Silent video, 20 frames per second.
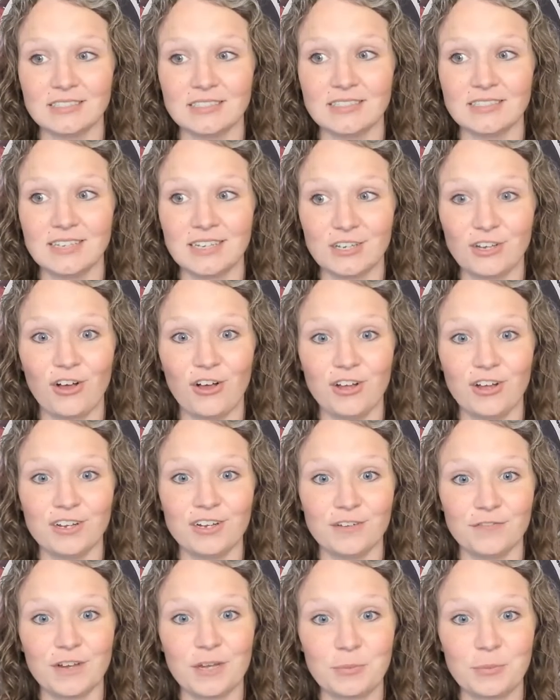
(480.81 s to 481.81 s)
they caught a
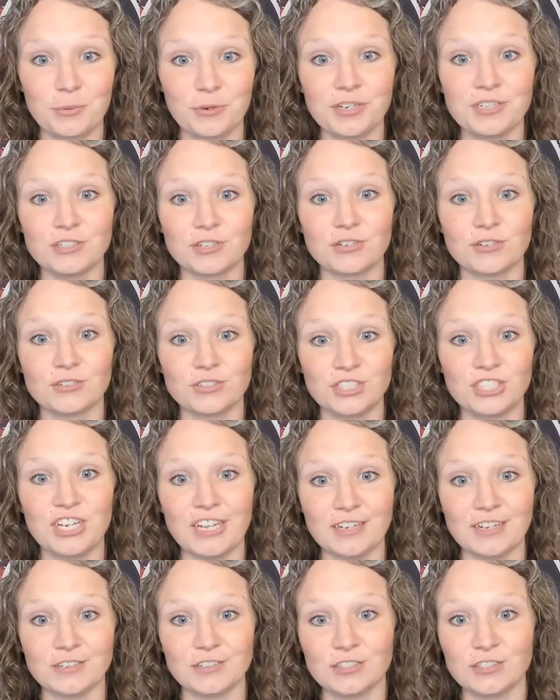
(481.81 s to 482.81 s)
vibrational
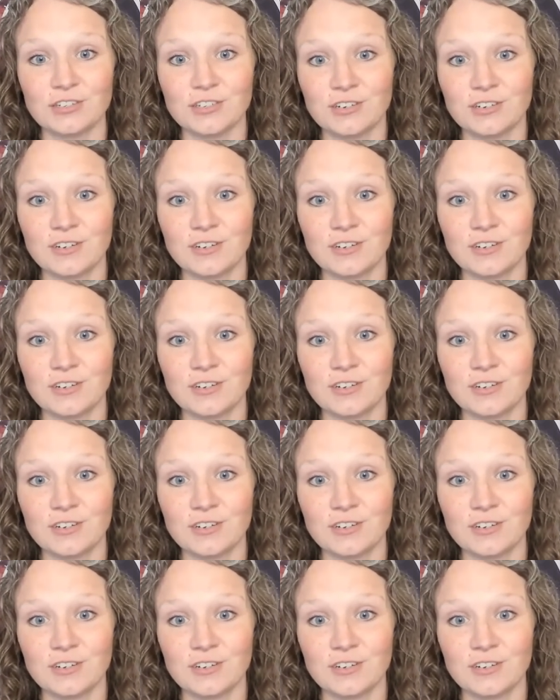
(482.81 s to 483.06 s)
change